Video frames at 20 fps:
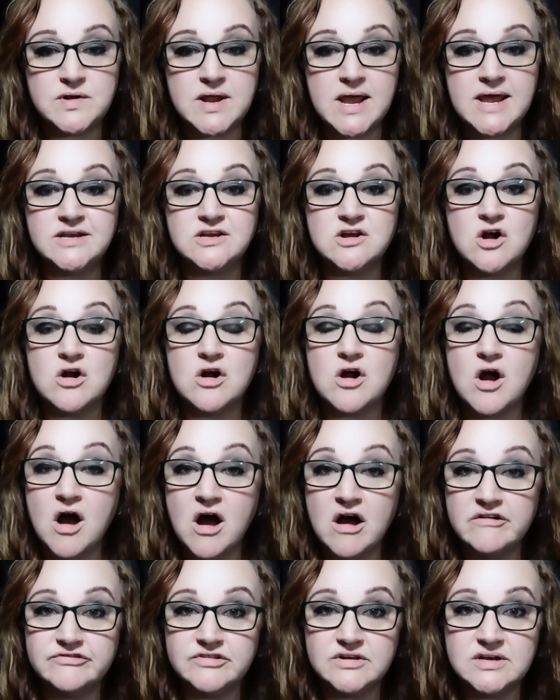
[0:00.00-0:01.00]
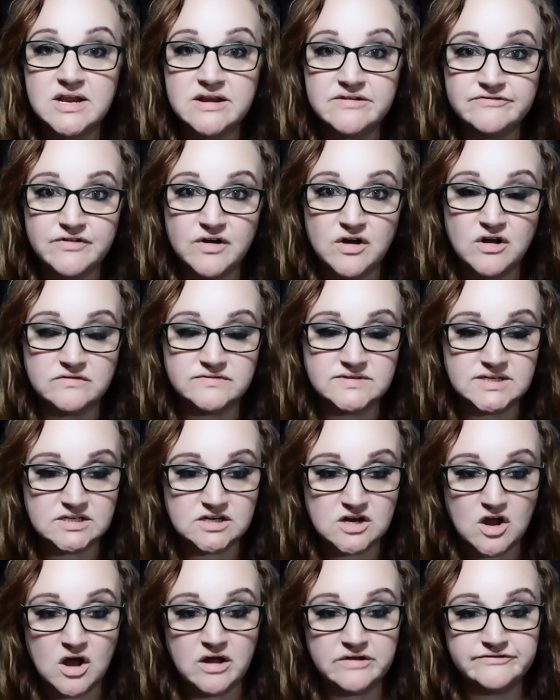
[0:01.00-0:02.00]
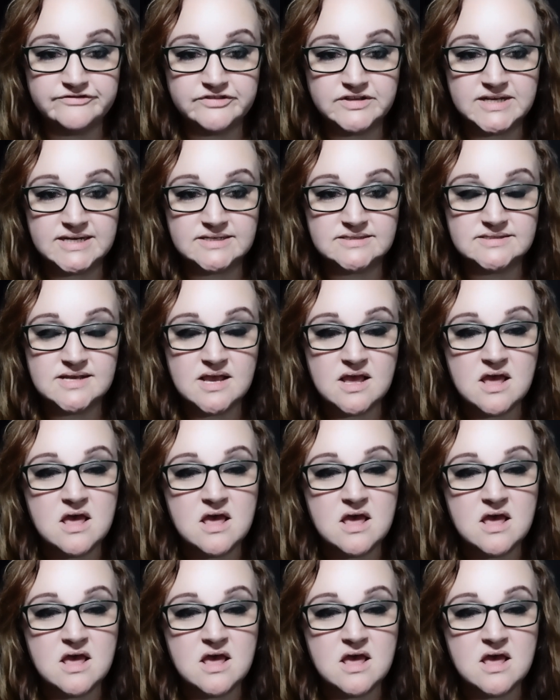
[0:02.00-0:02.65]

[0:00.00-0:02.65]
and are often involved in conflicts.